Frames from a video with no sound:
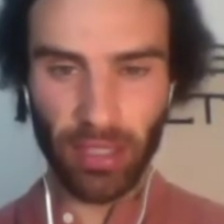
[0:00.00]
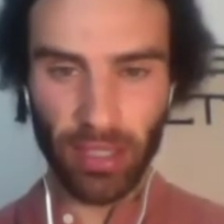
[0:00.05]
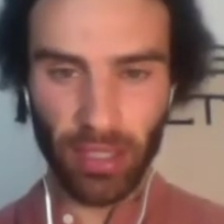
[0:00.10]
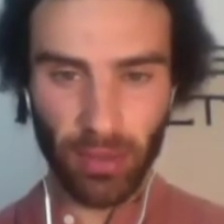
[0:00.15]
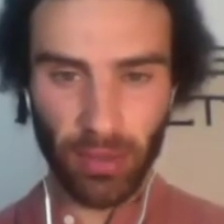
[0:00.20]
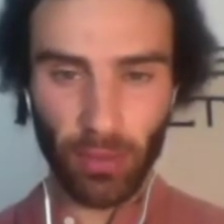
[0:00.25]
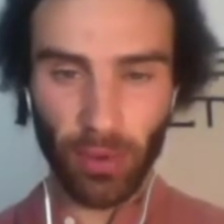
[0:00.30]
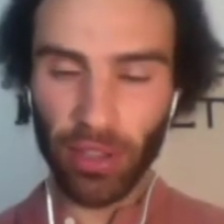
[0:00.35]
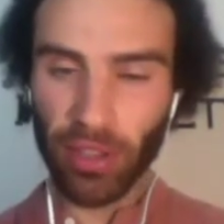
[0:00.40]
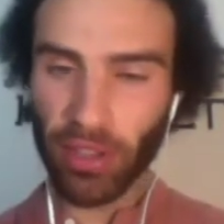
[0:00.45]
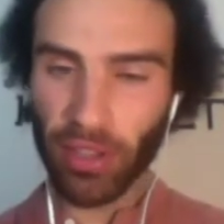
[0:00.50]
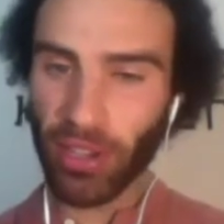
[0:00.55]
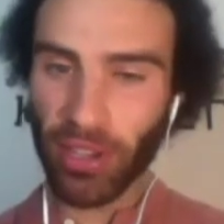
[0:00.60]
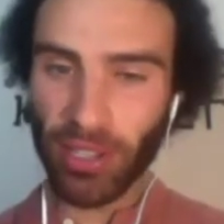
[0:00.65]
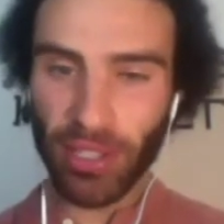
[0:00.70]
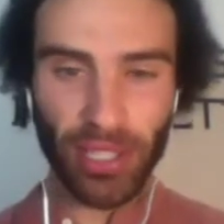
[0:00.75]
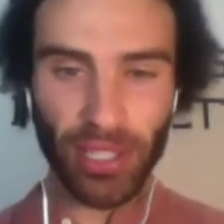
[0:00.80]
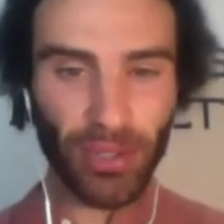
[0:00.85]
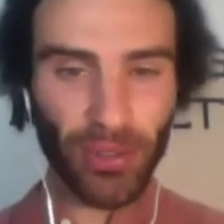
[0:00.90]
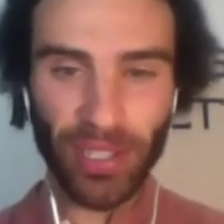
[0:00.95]
What are the
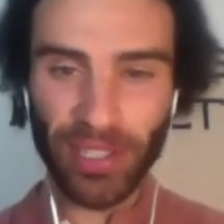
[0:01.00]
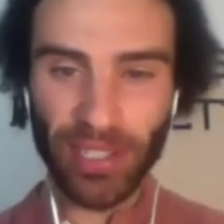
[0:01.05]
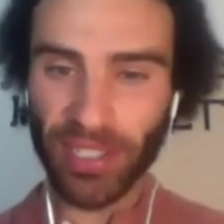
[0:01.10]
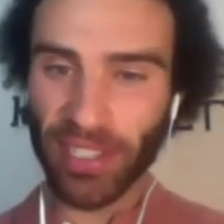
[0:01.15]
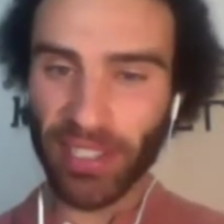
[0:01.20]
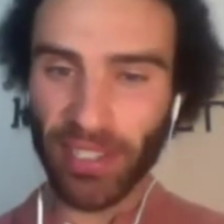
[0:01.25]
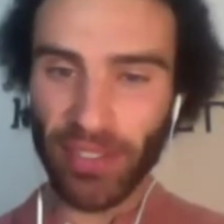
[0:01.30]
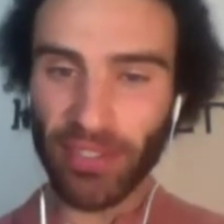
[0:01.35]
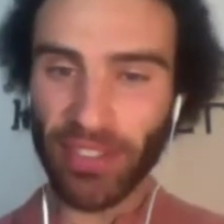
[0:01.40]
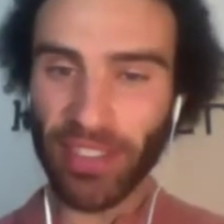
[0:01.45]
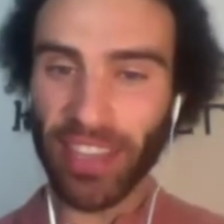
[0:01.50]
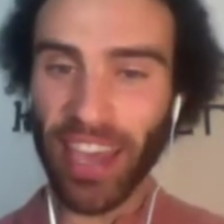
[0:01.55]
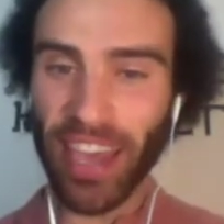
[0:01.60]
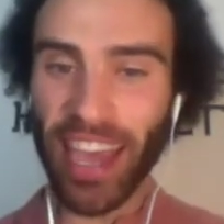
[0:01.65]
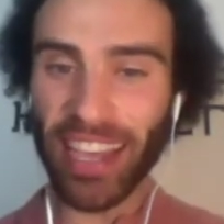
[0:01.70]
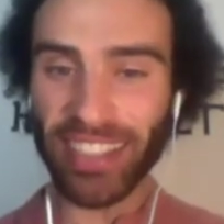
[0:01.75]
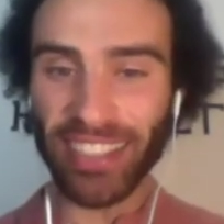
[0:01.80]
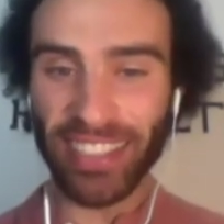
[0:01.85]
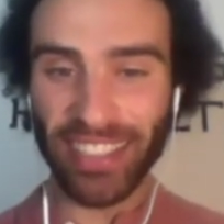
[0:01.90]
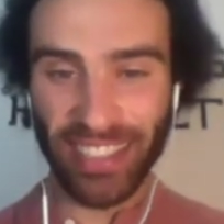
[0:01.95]
consequences of
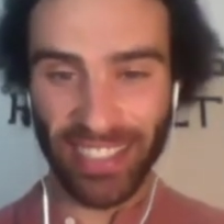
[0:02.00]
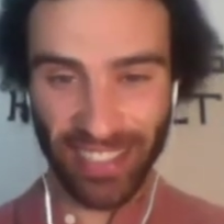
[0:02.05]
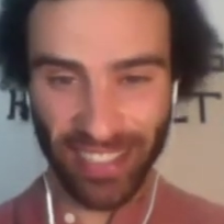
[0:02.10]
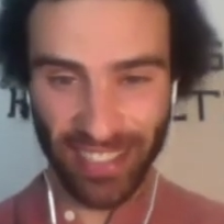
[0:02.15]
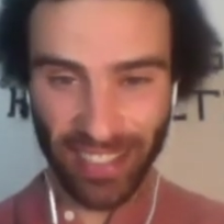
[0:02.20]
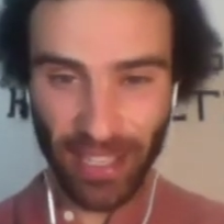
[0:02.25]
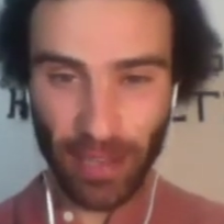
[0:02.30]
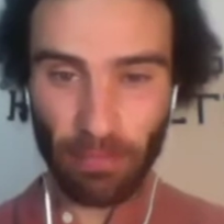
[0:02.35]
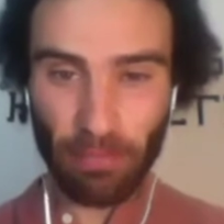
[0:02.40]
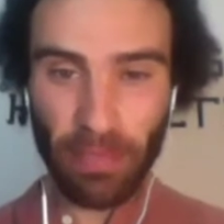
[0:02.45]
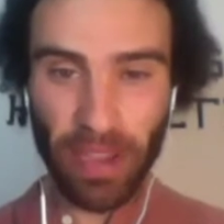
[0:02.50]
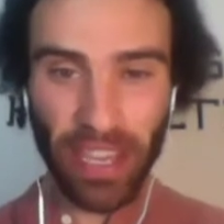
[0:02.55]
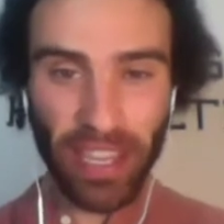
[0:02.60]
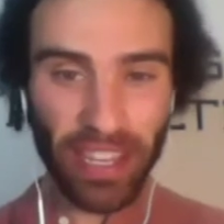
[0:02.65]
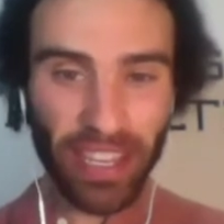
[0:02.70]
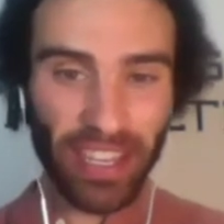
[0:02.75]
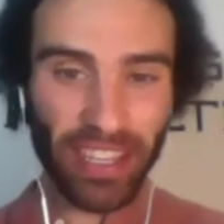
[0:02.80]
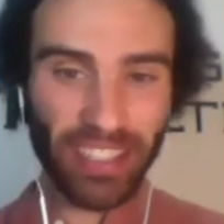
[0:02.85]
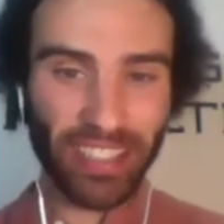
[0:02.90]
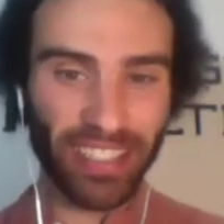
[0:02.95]
that? The
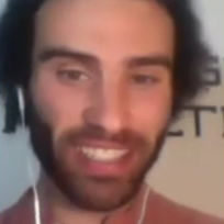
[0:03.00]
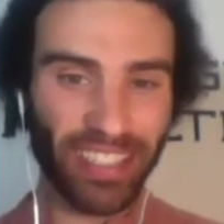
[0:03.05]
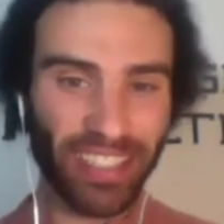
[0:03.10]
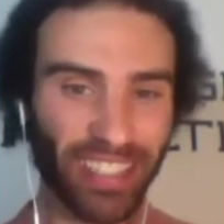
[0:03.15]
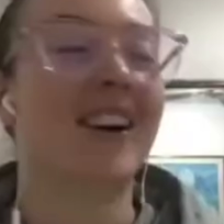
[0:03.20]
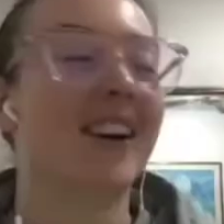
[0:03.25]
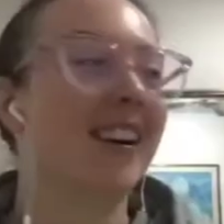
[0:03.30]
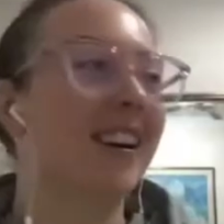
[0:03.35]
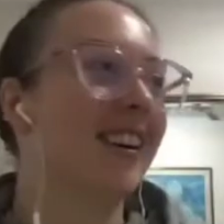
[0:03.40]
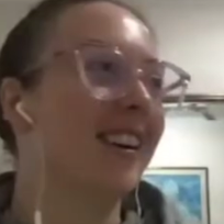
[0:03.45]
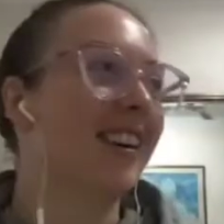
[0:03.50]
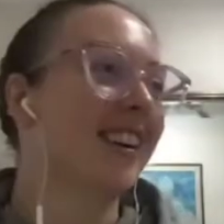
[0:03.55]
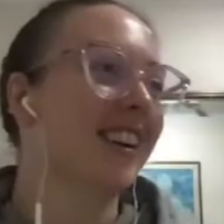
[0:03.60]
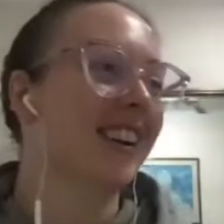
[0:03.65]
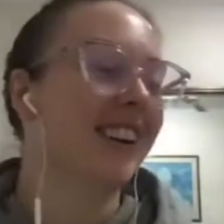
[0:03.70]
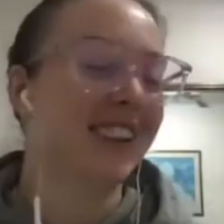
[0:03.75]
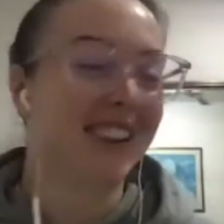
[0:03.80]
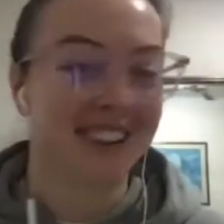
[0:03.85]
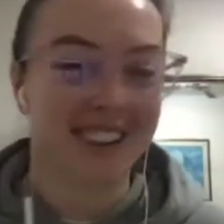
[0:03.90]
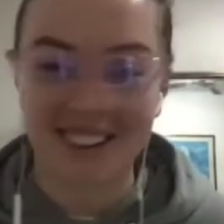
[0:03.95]
immediate.
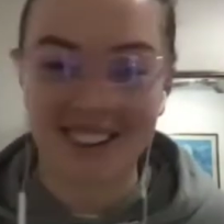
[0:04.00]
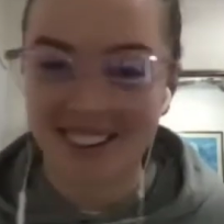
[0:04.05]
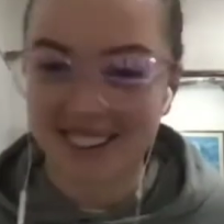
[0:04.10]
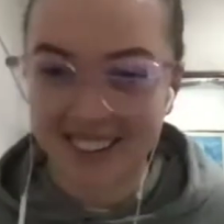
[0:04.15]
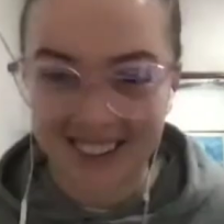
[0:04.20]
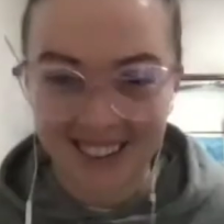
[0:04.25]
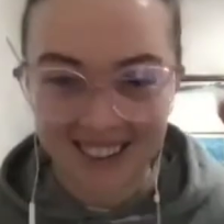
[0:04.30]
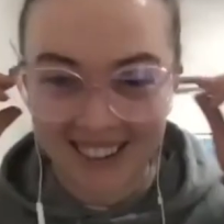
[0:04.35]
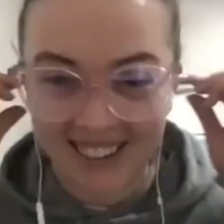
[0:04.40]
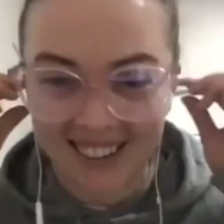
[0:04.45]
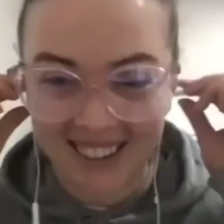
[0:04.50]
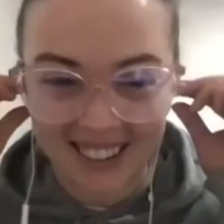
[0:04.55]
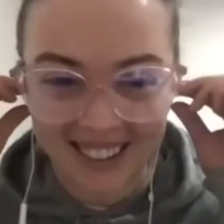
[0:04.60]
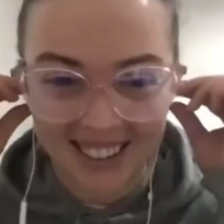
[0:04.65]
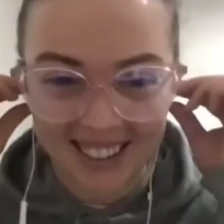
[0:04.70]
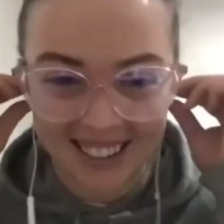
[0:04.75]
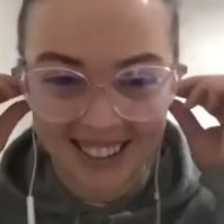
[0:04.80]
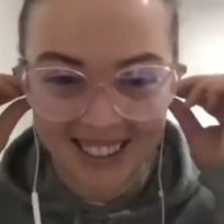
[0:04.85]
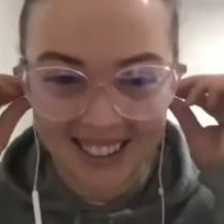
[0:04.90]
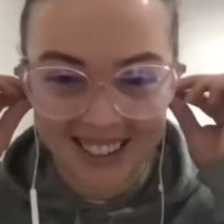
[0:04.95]
That's the whole
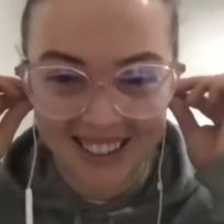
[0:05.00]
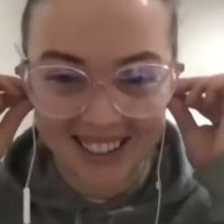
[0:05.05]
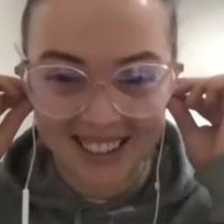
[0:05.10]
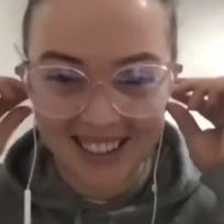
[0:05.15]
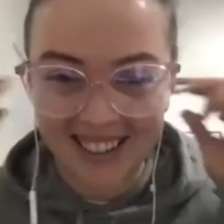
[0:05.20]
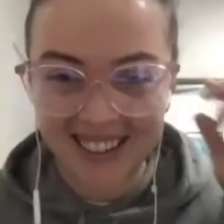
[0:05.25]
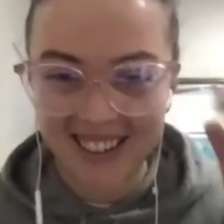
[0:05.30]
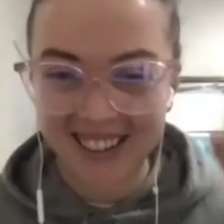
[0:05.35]
point, right?